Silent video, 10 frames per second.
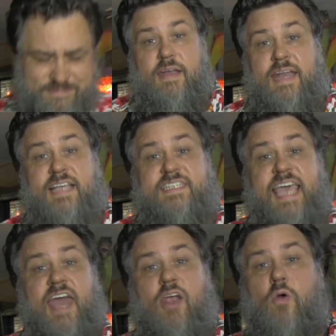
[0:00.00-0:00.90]
Next
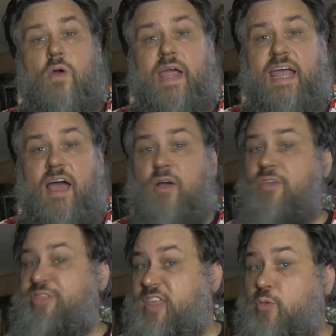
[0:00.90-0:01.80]
category
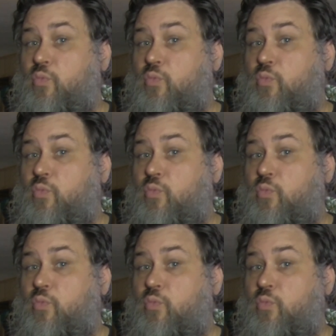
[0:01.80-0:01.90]
are the